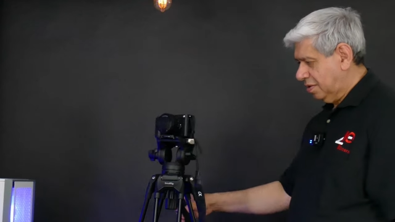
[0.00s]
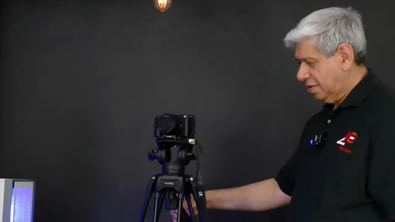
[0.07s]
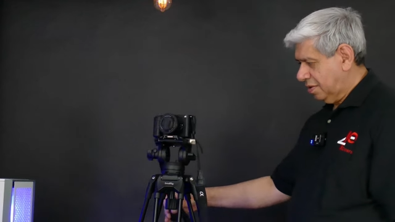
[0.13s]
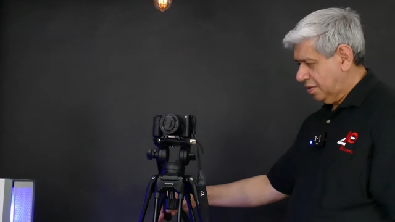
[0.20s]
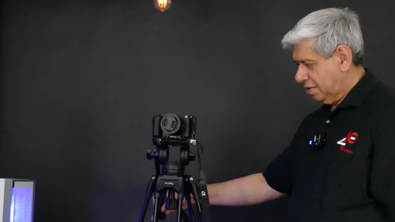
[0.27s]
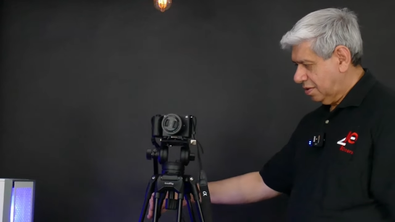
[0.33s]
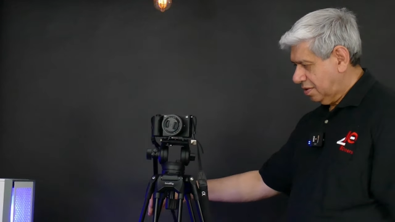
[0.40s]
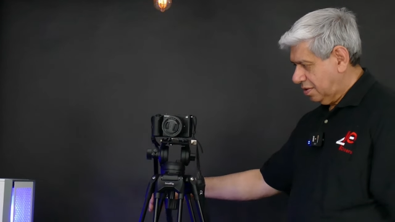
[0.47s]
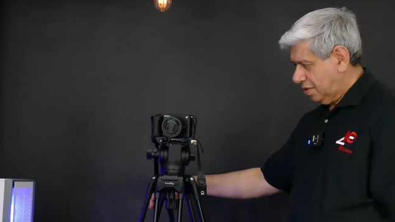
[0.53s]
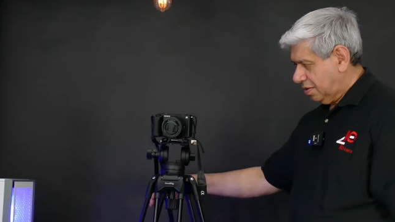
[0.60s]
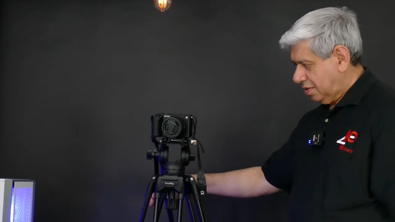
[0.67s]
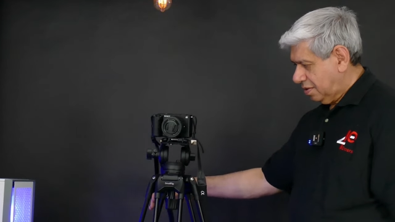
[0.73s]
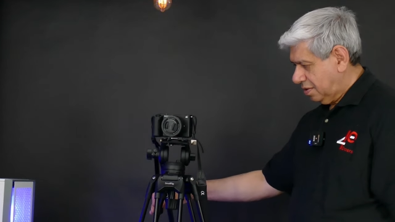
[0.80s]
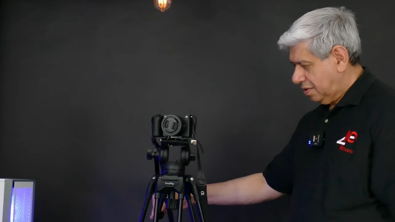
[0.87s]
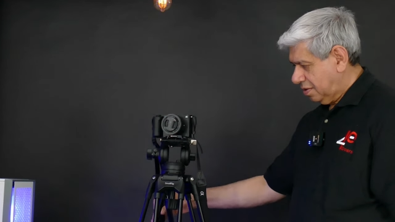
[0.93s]

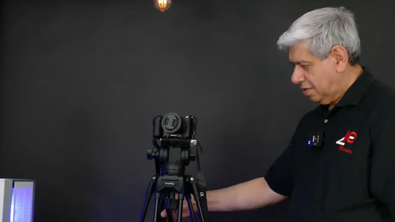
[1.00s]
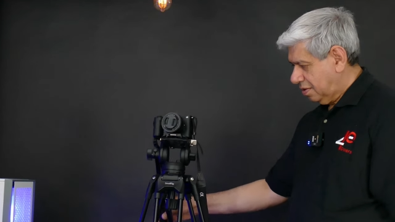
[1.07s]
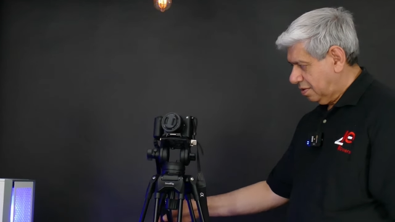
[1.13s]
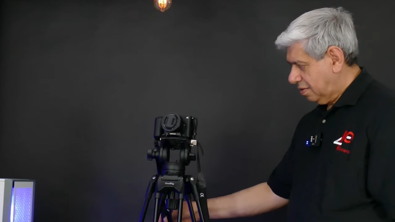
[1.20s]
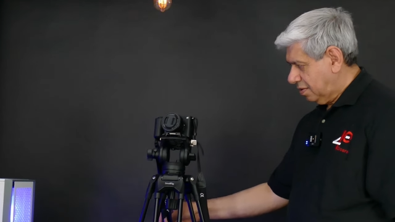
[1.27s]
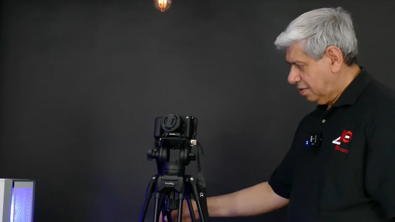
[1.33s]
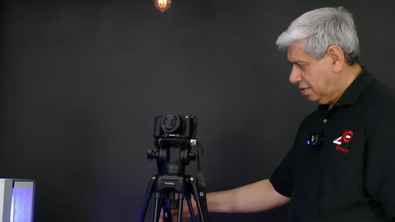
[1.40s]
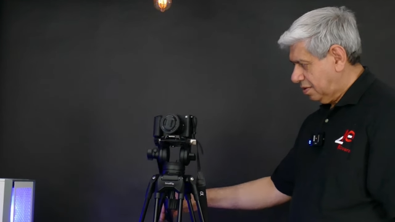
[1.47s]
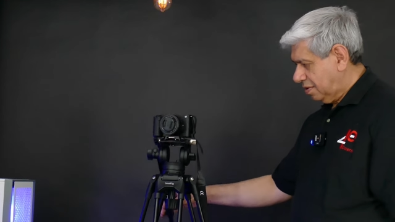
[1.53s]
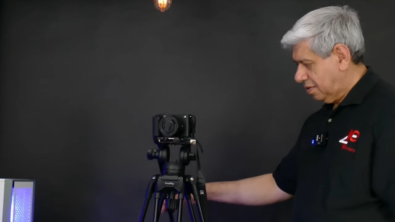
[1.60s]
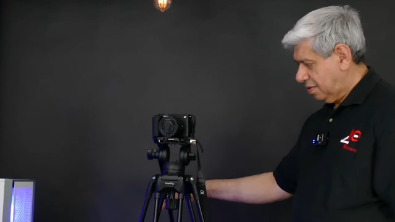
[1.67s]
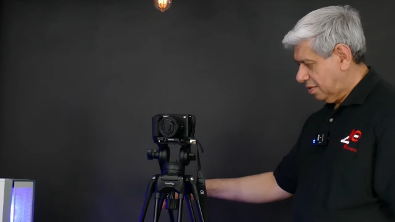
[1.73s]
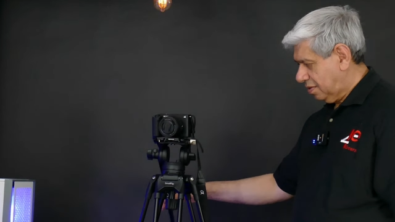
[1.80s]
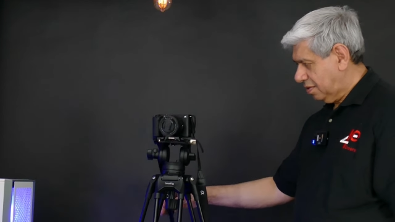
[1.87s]
No one is speaking in this clip.